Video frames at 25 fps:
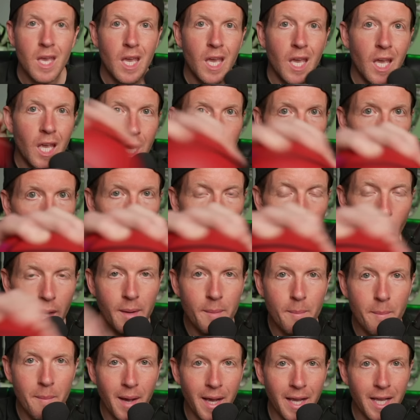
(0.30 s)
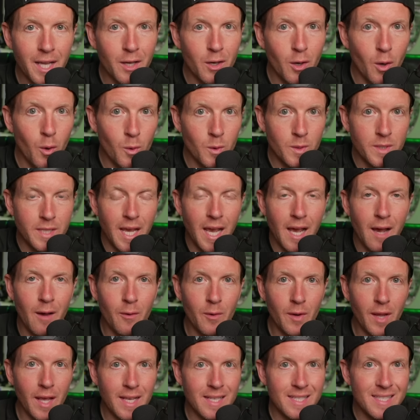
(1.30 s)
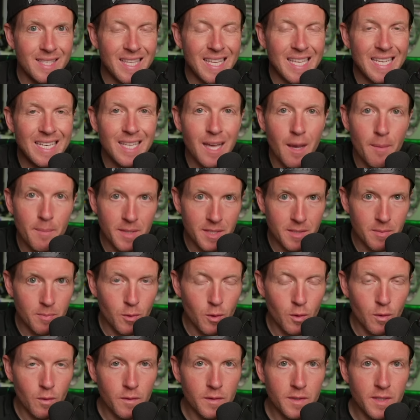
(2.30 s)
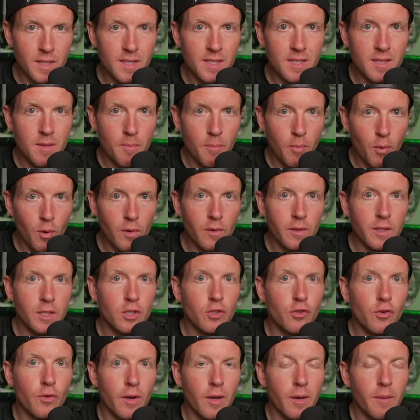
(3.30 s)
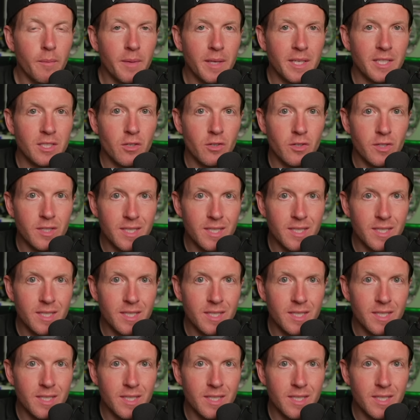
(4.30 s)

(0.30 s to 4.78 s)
in what might go down as the dumbest move since the Portland Trailblazers